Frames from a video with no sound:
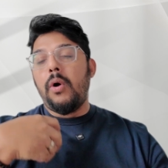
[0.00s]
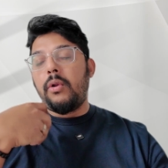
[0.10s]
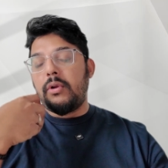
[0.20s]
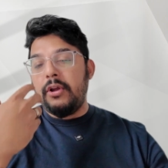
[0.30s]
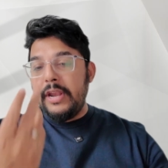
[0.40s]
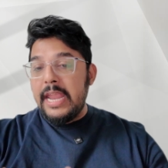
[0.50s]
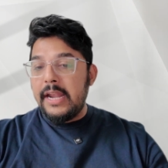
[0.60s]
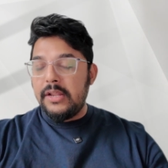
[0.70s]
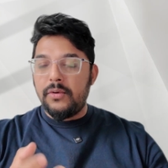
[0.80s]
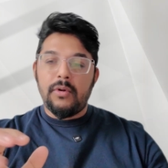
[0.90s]
or
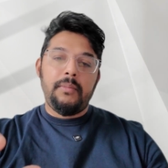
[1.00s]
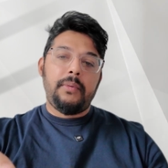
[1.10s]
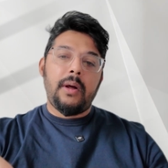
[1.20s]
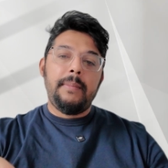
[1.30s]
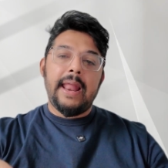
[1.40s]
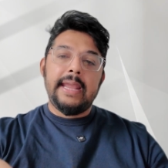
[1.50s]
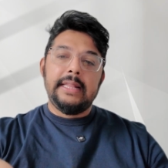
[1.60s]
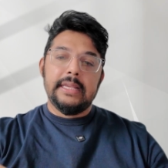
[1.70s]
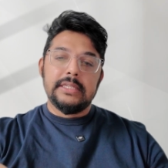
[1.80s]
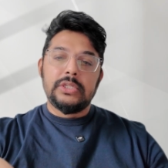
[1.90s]
create your own prompt
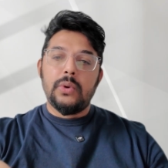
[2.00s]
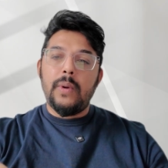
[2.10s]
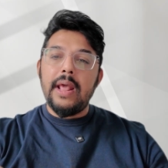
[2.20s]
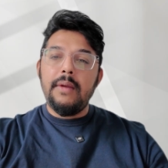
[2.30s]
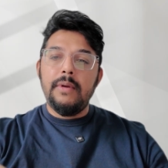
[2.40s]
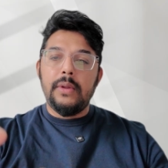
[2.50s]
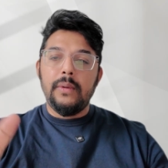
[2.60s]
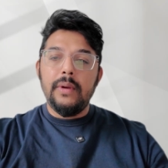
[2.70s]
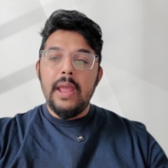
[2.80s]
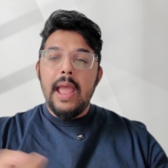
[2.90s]
like this. So what I will
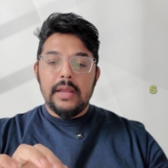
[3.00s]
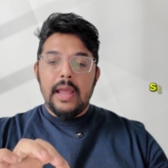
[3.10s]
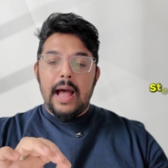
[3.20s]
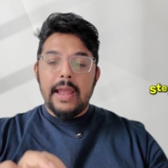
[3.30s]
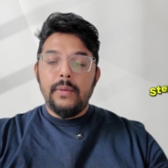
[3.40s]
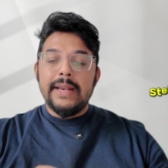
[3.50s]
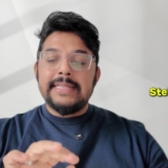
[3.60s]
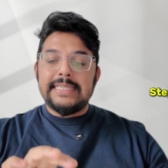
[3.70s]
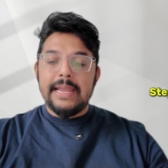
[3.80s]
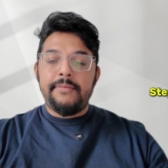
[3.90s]
do. I
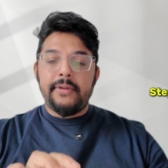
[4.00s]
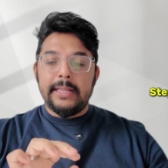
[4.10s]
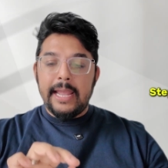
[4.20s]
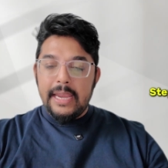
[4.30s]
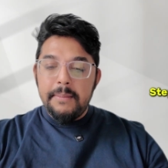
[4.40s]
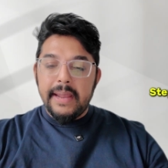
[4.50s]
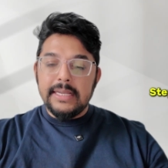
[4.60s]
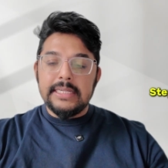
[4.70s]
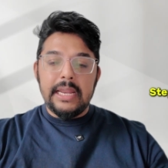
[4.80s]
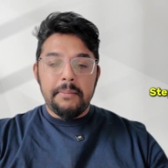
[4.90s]
will save the
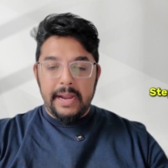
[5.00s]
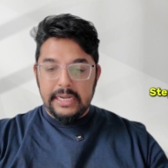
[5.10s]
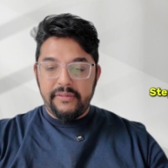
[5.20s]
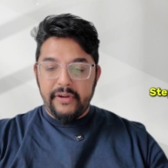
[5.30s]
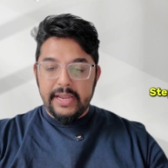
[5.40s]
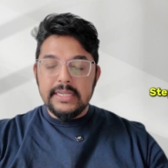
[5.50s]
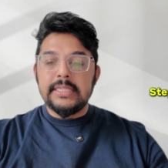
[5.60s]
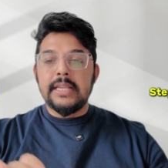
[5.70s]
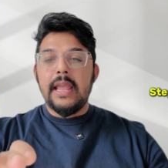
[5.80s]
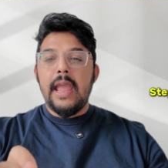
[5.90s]
image in my
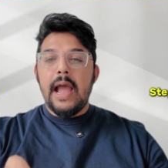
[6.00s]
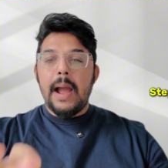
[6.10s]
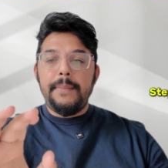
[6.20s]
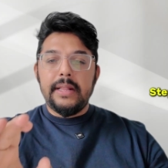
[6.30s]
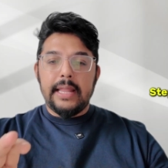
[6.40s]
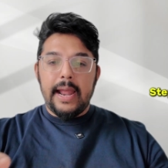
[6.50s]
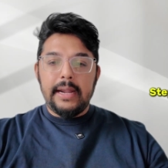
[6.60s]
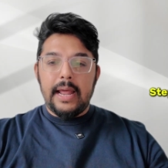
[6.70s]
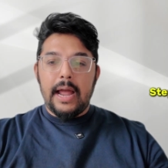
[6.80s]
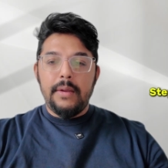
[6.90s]
device. After
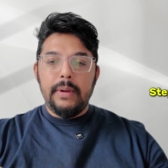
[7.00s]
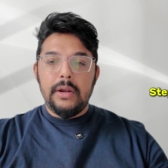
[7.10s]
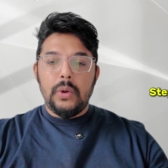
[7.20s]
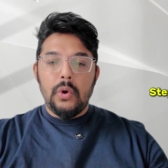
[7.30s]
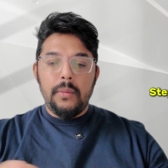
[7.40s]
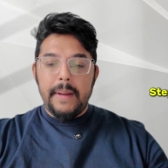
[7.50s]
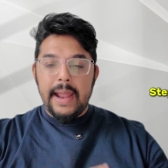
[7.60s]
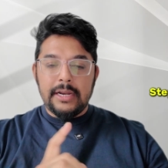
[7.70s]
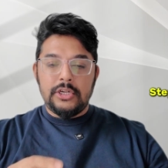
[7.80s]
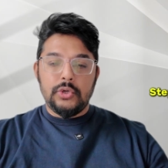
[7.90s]
that, I will go
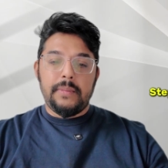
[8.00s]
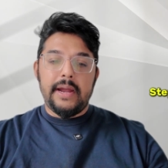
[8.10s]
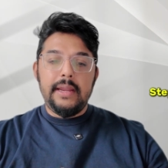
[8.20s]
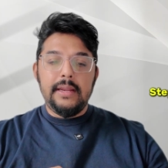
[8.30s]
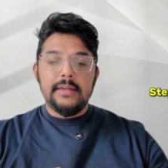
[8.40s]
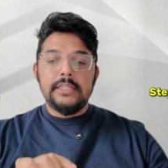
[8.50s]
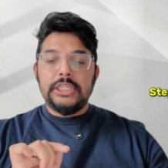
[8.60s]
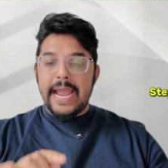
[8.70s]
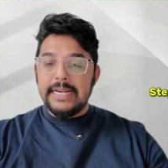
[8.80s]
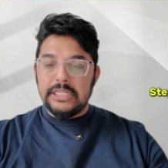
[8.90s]
back to my
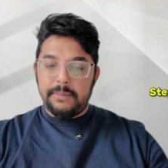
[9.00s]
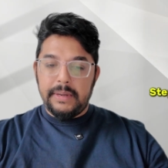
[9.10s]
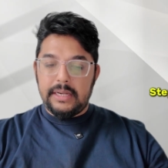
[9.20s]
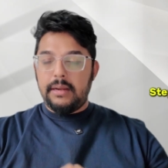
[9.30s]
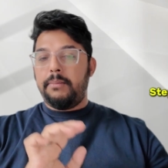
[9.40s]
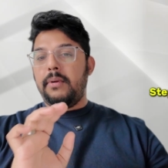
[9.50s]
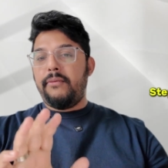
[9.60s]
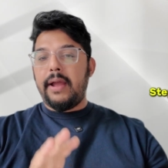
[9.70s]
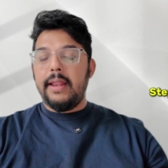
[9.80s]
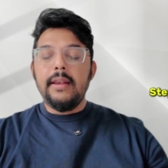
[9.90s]
ChatGPT
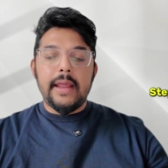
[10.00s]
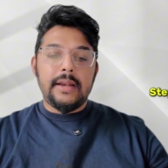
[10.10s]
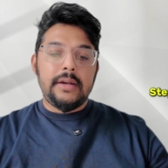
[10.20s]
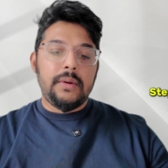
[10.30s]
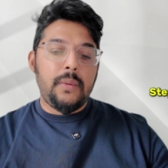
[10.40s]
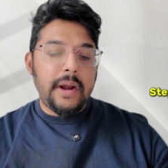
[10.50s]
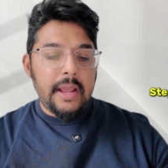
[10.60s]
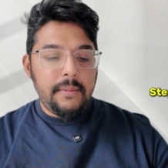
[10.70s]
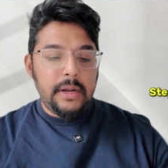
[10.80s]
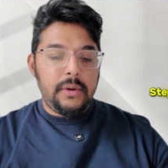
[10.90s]
profile and what
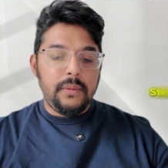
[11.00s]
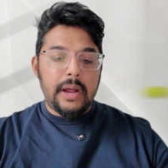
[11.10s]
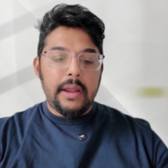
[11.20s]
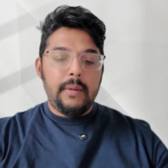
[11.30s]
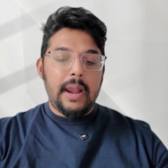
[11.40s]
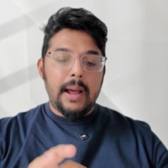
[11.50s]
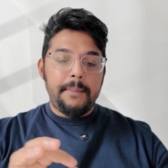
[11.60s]
I will do, I will